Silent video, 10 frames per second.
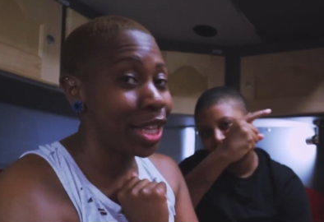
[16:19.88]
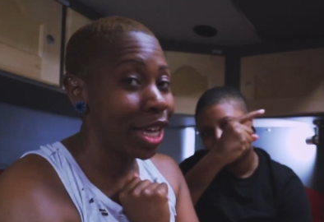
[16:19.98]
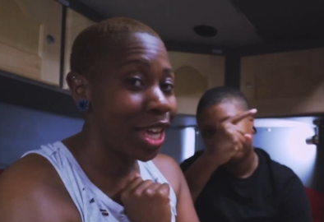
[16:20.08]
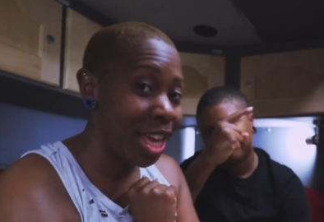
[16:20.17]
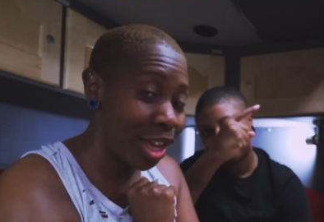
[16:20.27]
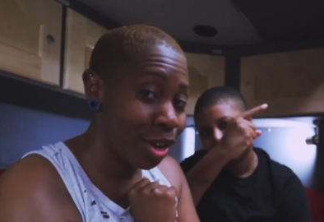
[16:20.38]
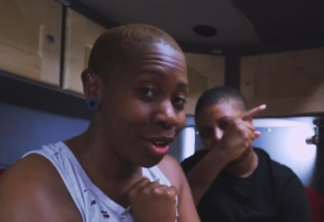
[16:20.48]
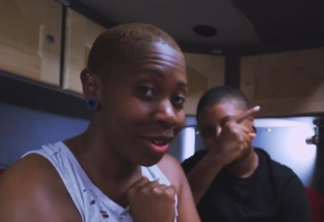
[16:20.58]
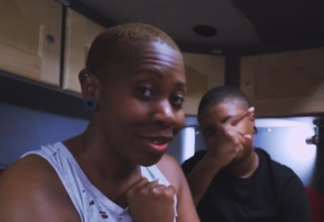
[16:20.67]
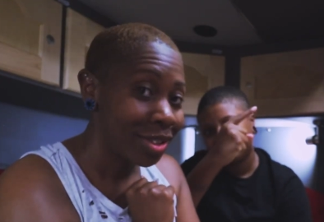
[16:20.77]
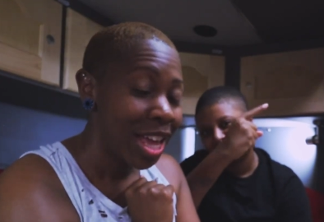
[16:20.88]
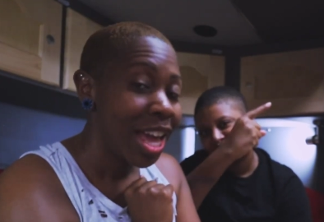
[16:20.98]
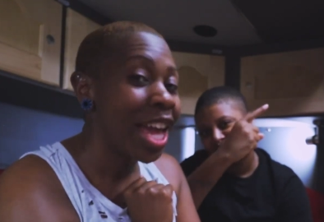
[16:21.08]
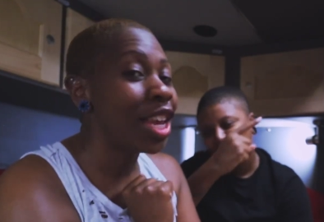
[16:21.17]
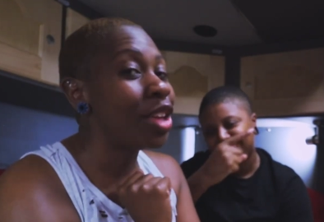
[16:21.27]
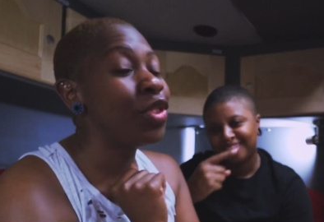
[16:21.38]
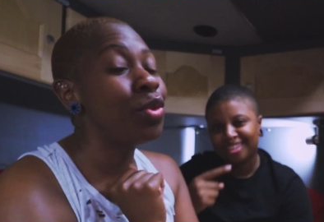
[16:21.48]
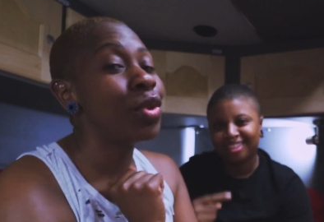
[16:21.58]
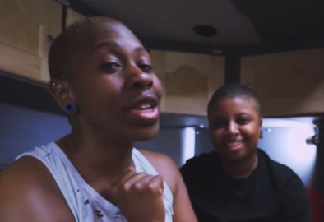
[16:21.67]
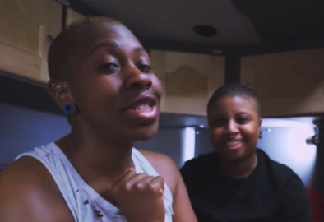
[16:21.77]
Speaker 1: click here. And if
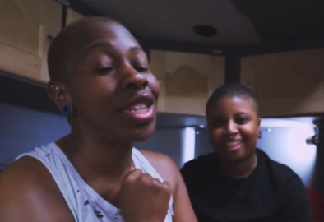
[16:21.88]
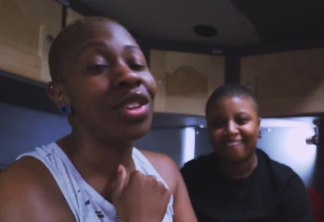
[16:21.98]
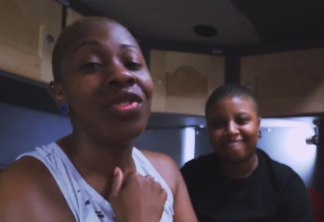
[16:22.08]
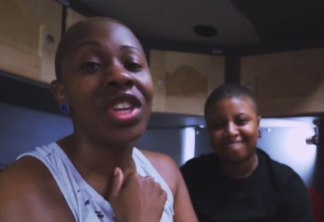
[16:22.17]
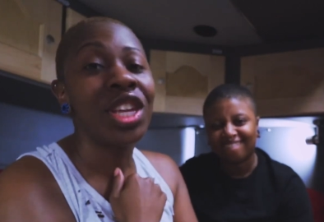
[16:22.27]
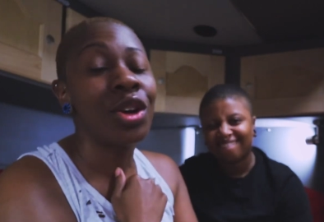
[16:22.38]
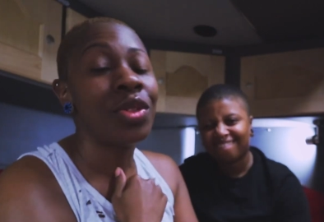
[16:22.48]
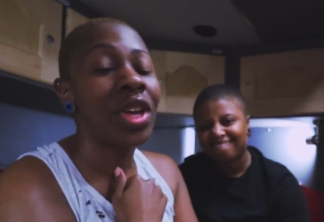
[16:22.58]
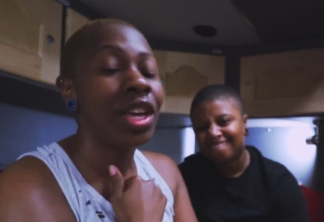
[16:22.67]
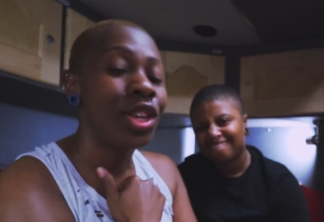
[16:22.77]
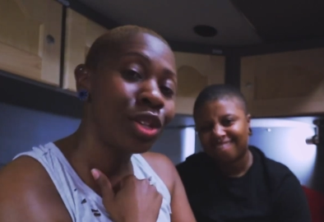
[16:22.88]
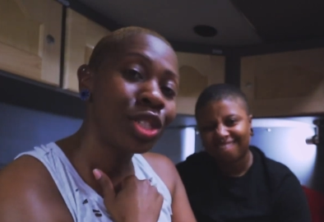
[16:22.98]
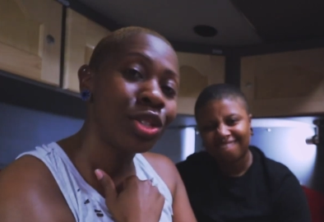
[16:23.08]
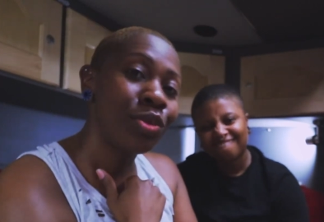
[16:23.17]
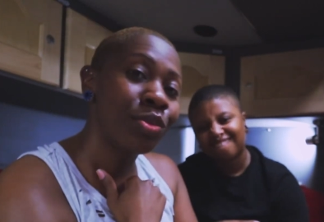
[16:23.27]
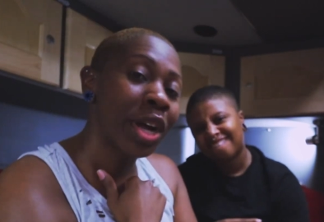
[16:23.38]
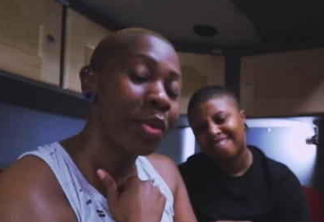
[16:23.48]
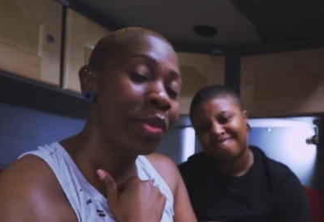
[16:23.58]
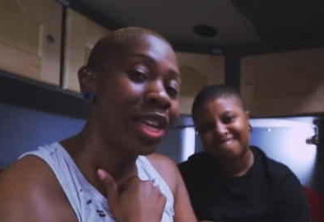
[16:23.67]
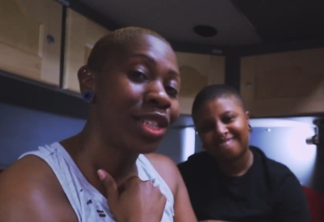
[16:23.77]
you want to see the video that YouTube
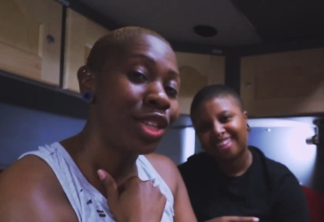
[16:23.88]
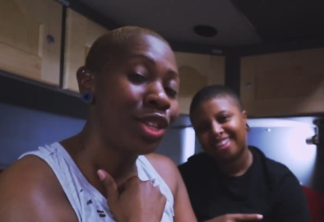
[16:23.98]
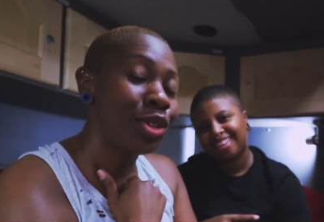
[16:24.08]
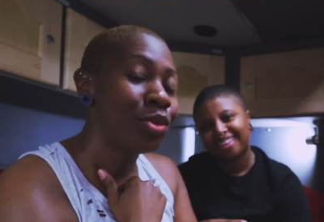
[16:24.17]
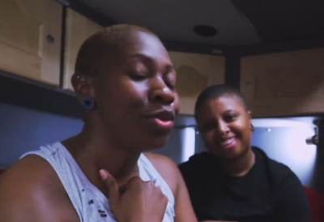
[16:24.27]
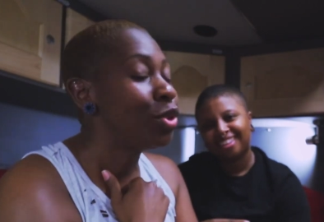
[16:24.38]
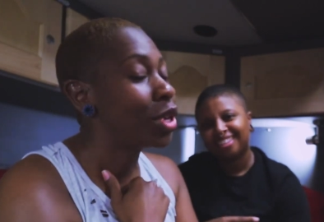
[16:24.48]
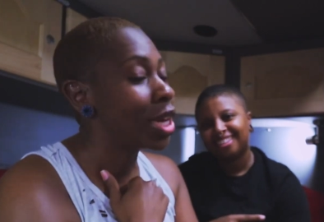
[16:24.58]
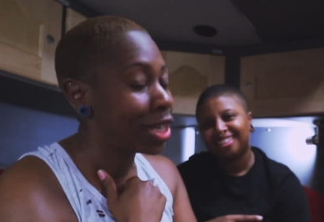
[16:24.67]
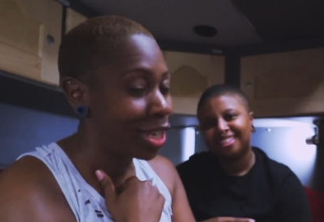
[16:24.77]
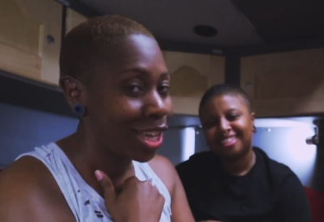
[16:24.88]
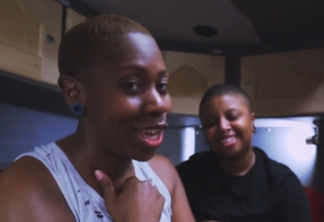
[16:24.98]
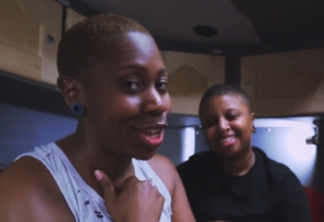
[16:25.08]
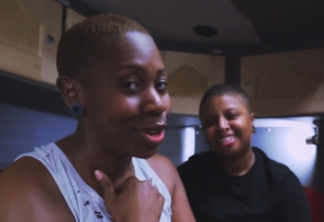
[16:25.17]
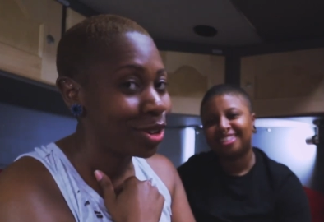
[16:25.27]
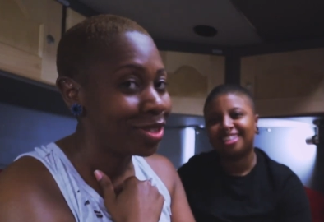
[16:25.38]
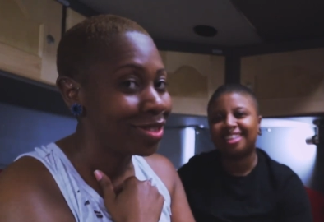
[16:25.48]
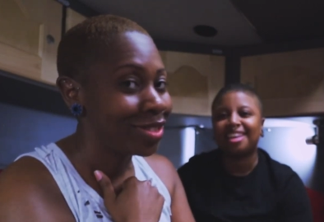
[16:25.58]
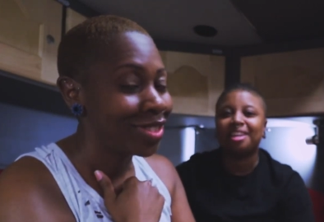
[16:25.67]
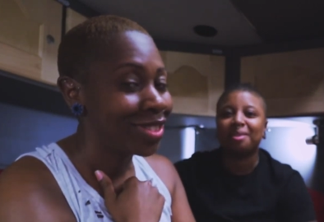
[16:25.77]
recommend to you, you can click here.
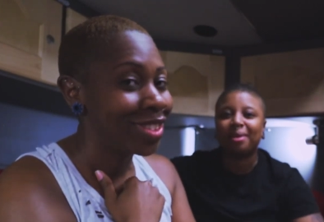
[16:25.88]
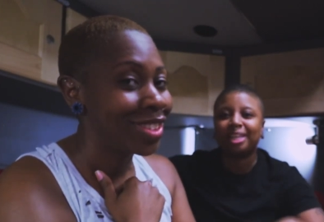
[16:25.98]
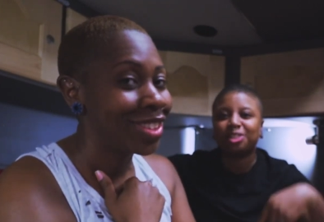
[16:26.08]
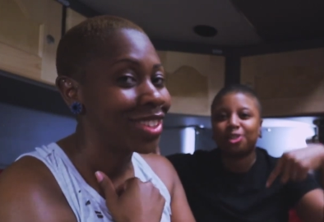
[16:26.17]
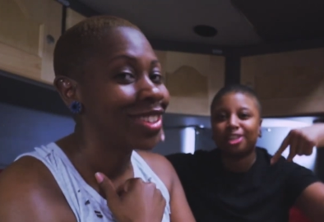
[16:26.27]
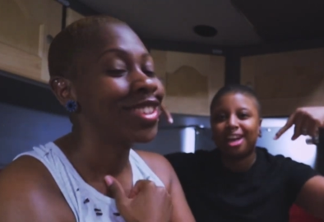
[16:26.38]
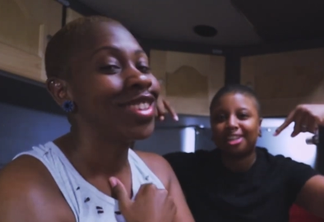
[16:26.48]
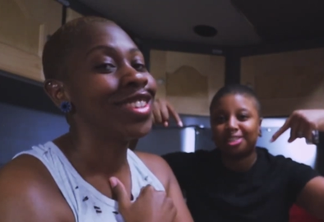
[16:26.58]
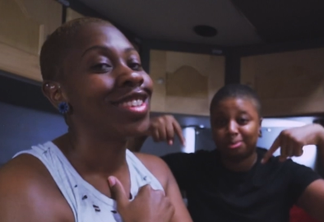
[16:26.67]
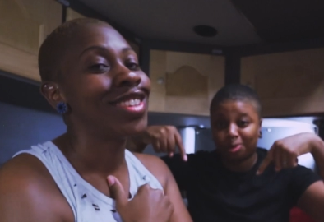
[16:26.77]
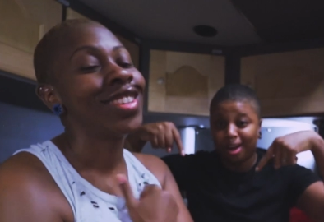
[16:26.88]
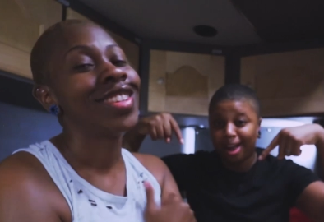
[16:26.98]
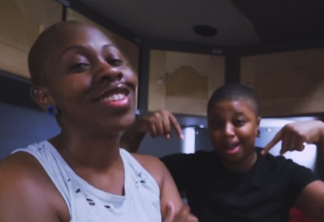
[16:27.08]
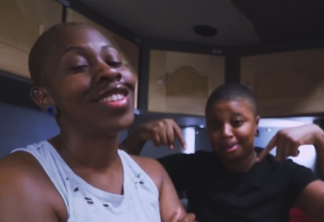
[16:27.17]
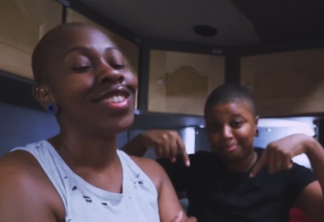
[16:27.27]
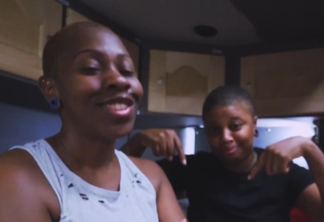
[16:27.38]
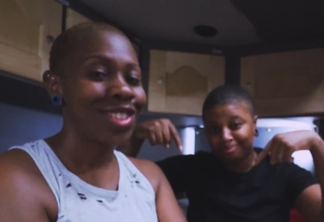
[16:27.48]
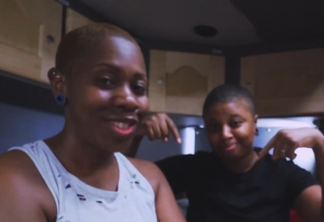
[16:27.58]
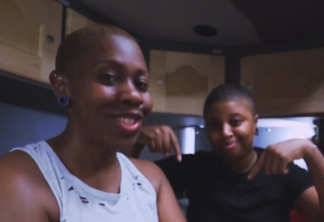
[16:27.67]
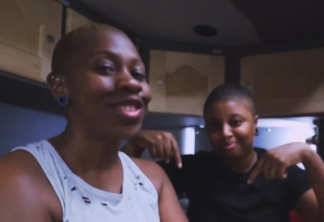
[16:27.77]
Speaker 2: And then make sure y'all subscribe.
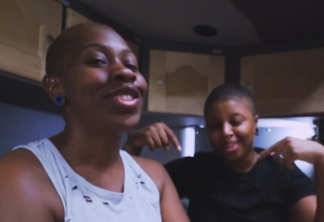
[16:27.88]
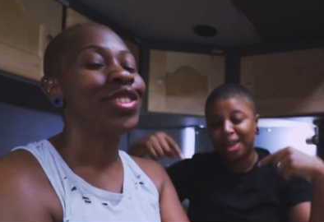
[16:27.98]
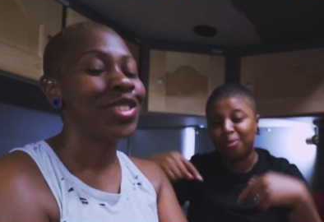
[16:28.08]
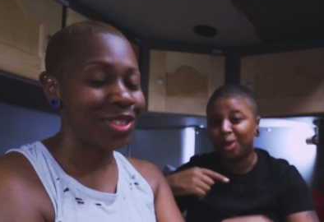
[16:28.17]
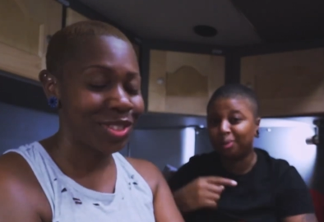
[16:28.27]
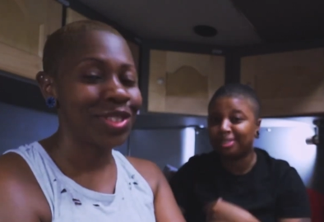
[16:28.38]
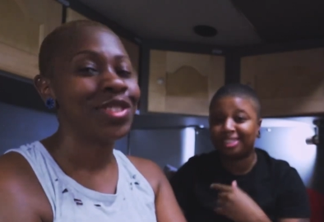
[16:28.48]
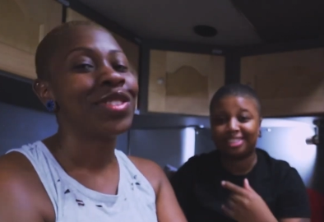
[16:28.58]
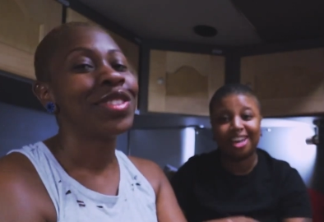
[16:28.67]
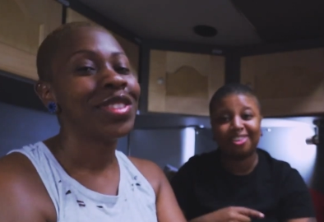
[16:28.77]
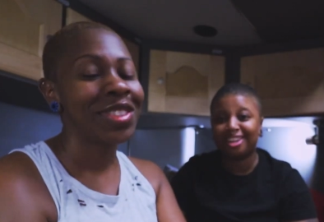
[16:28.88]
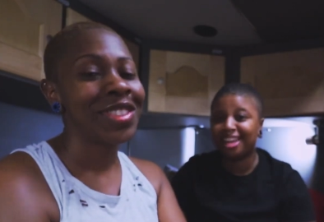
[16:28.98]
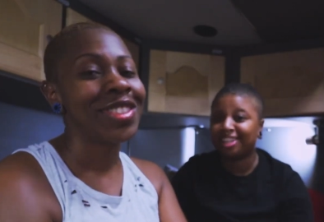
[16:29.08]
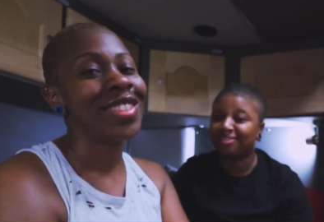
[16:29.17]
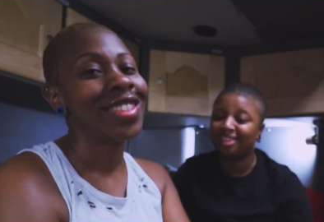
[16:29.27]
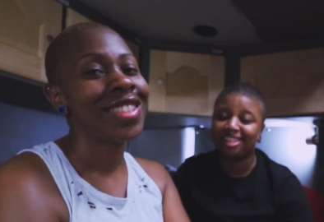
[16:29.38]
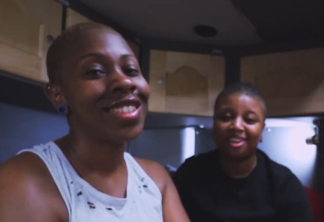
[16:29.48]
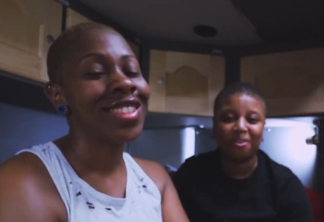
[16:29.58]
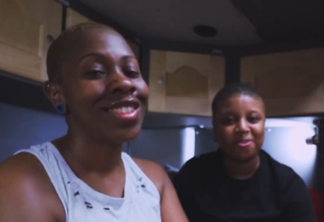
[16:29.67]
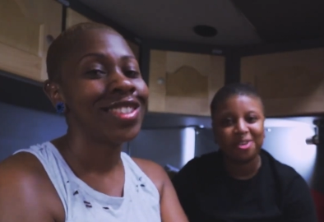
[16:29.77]
And we hope to see y'all in the next
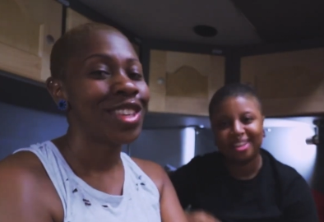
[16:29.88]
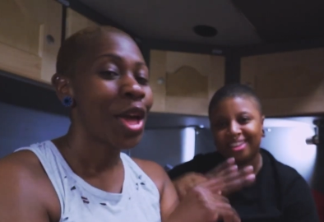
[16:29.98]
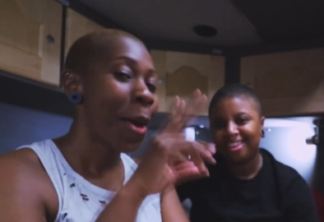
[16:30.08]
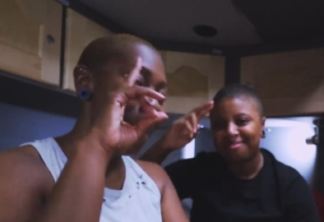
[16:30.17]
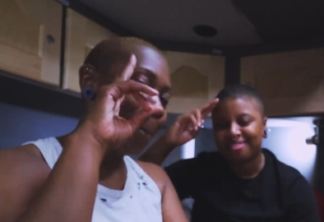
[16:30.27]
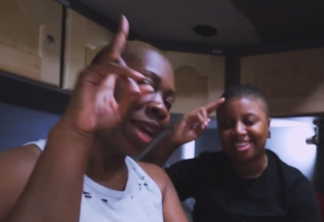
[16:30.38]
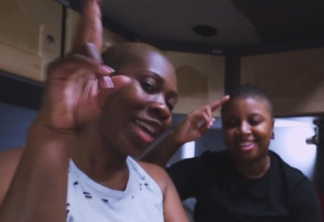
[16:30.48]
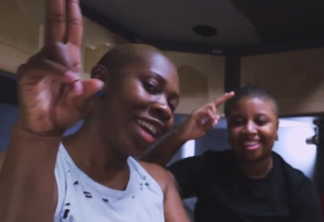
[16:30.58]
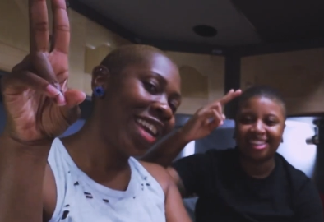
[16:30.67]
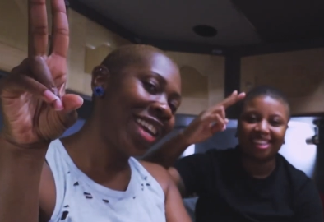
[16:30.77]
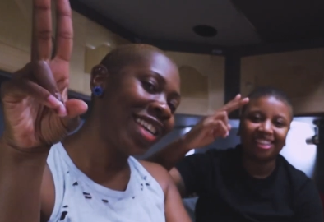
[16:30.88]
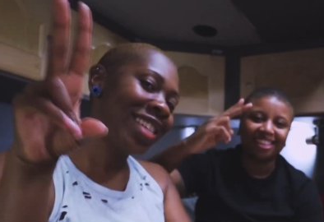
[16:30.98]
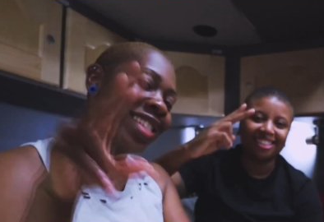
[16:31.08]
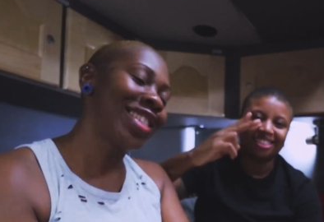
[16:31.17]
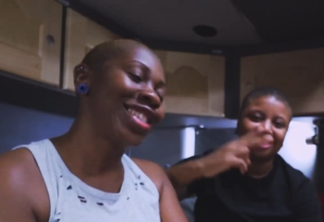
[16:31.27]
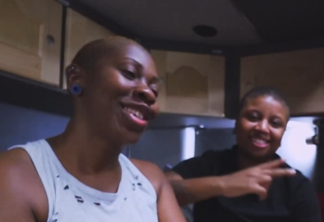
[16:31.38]
video.
Speaker 1: Peace.